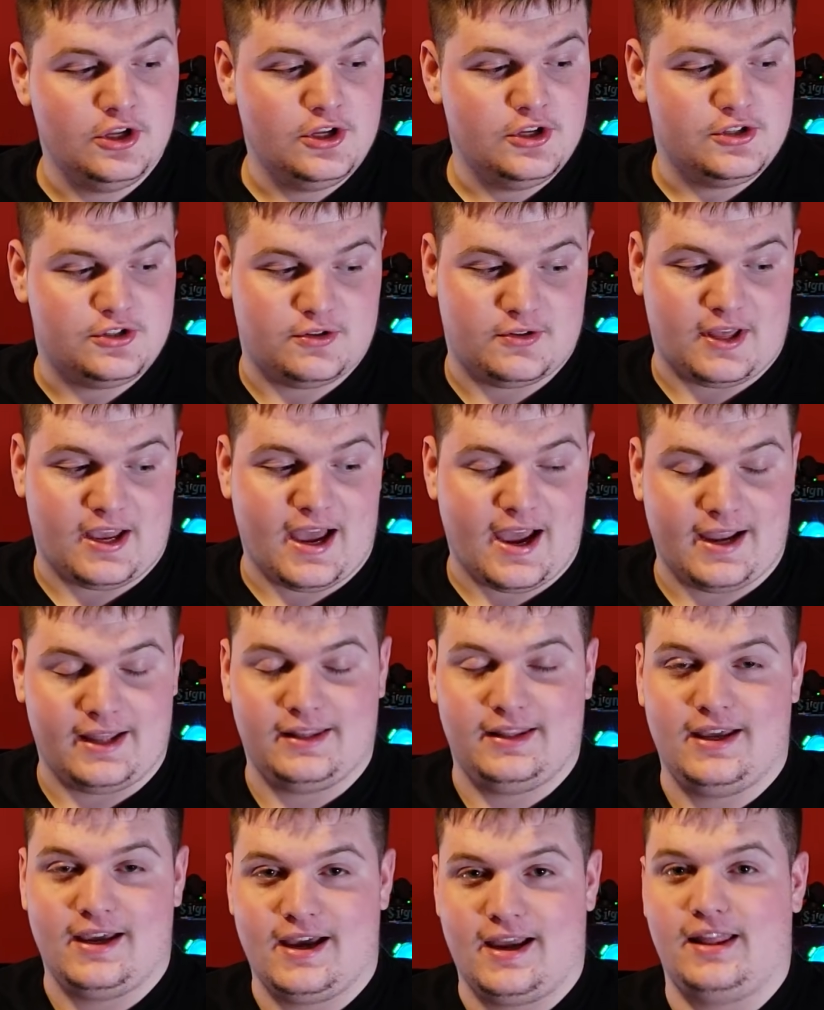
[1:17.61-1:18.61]
So they
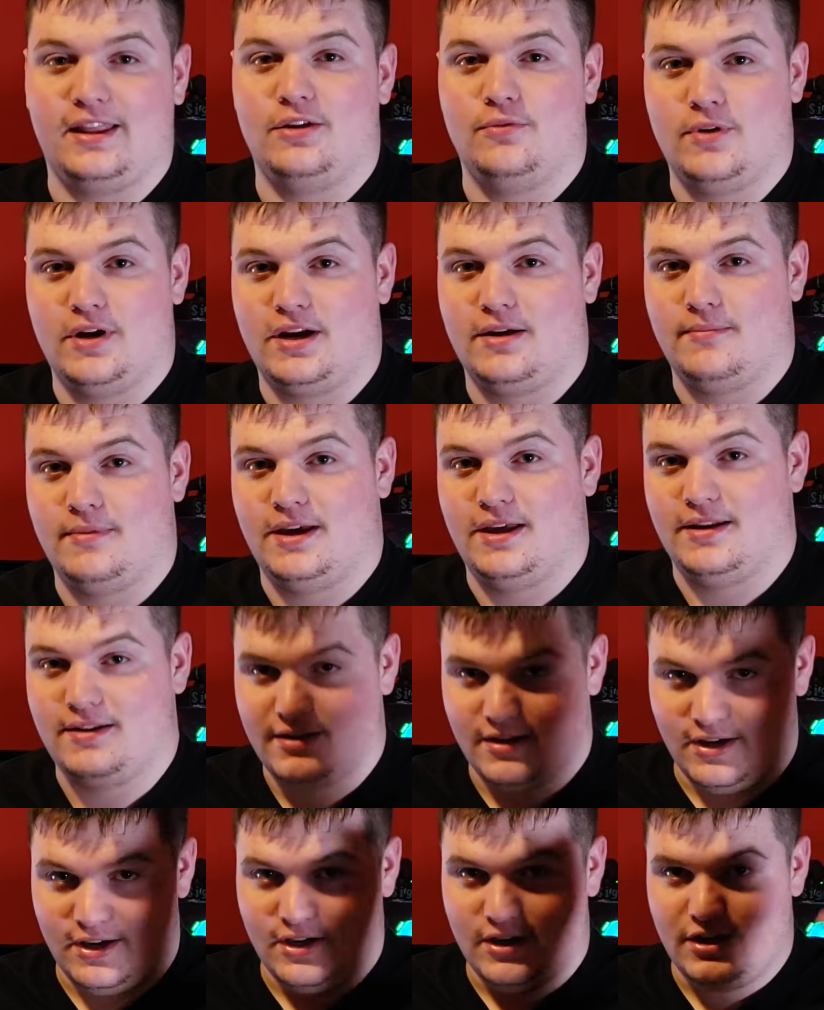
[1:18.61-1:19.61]
highly recommend
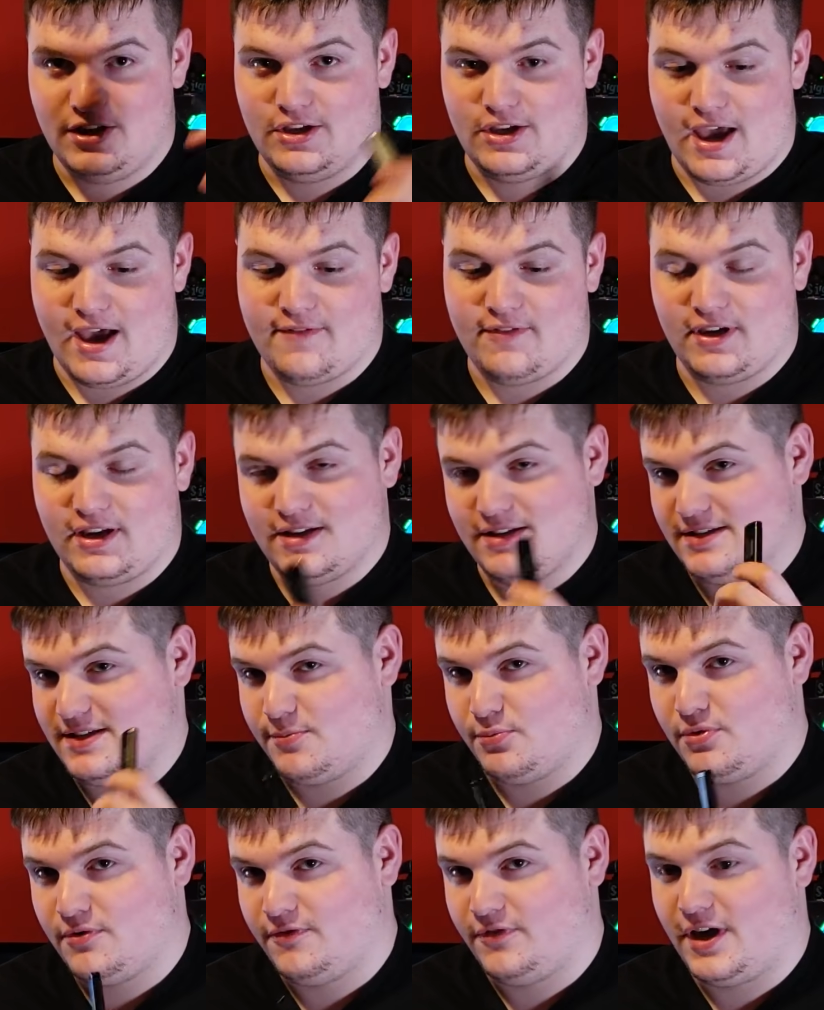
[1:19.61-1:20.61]
having a
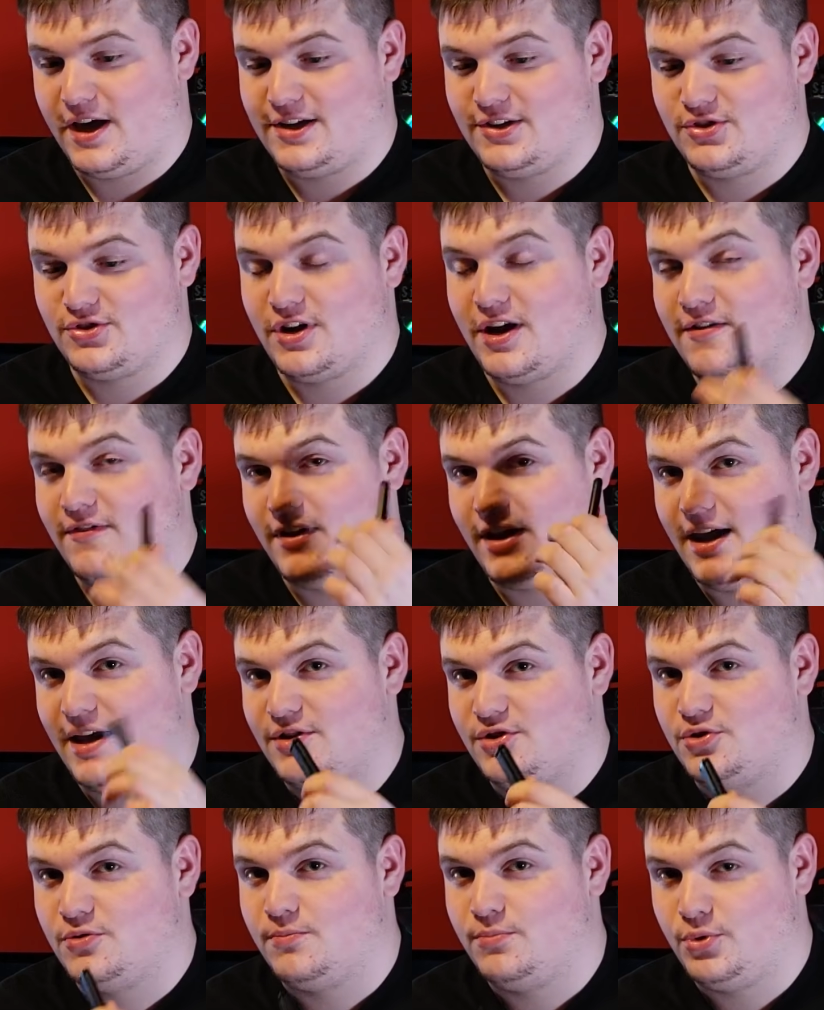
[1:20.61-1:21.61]
separate flash drive
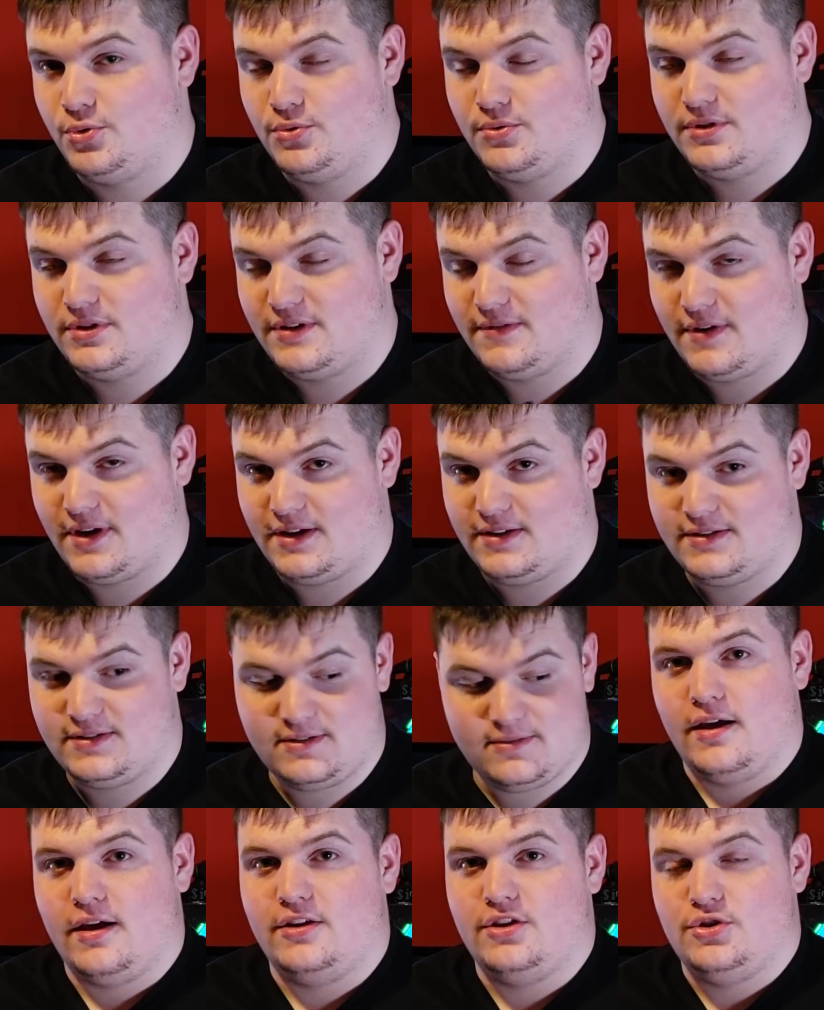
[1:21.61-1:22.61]
as your boot device.